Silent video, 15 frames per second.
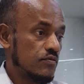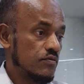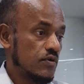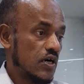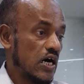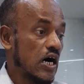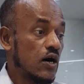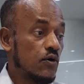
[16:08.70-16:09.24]

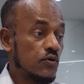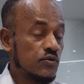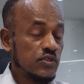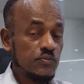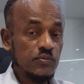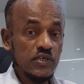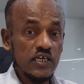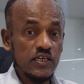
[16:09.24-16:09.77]
How
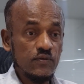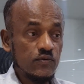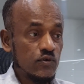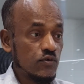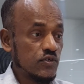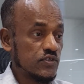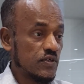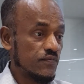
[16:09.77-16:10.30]
the peer
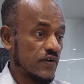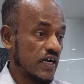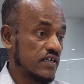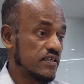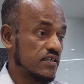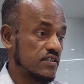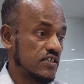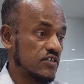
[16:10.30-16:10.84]
review is
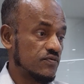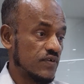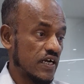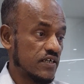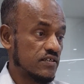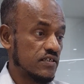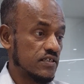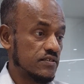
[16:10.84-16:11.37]
affecting these
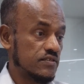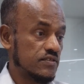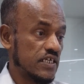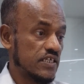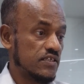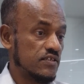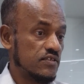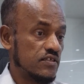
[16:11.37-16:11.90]
factors,
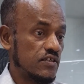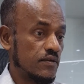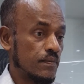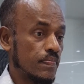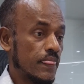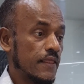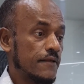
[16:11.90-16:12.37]
that is the